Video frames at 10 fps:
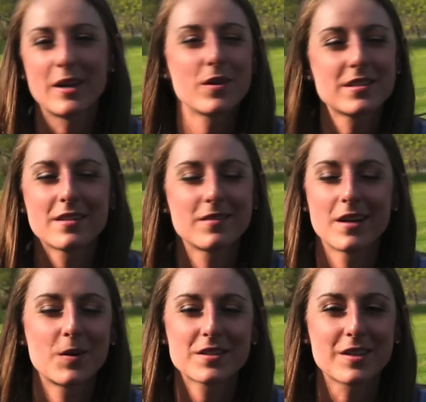It
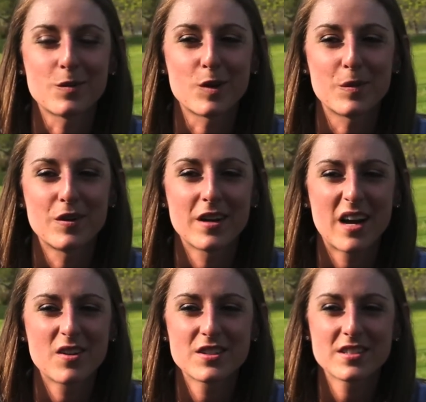wasn't normal, and
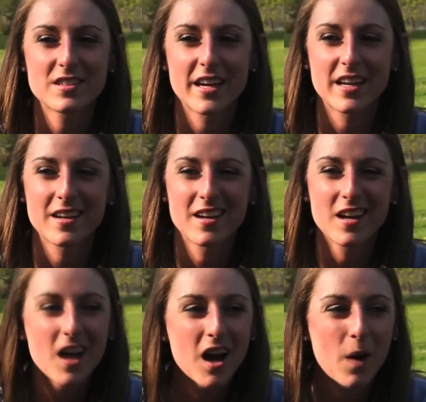I was just like,
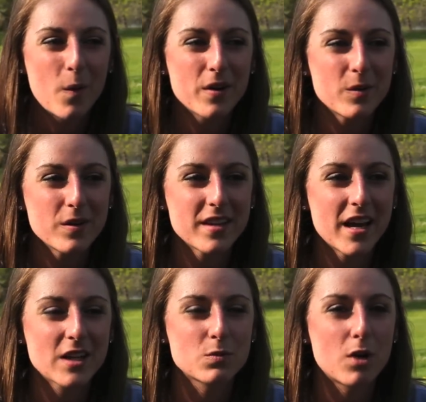I wonder what the
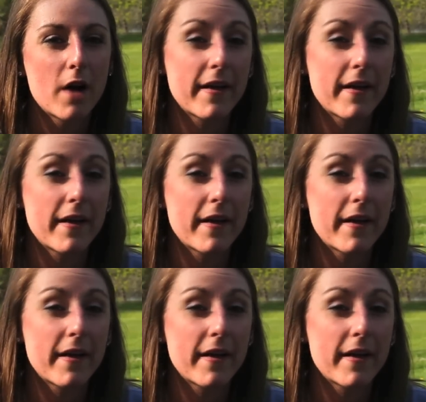heck's wrong.